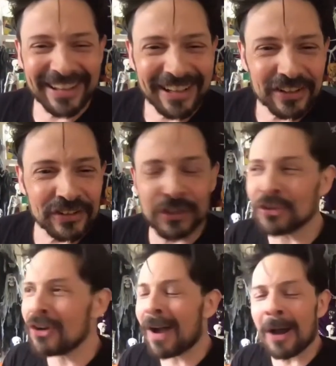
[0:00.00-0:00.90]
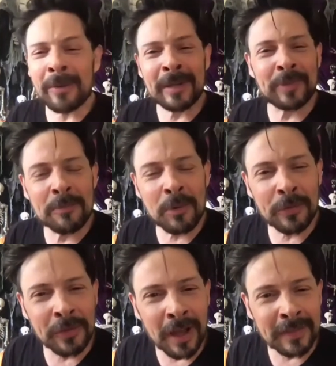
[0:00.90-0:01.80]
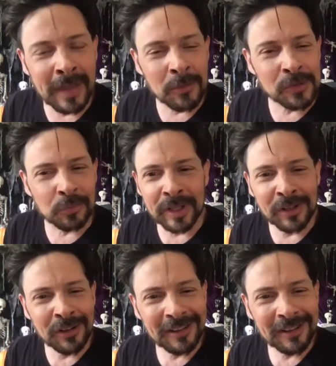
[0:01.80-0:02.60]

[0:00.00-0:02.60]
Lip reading: Do you know how many people thought that was real?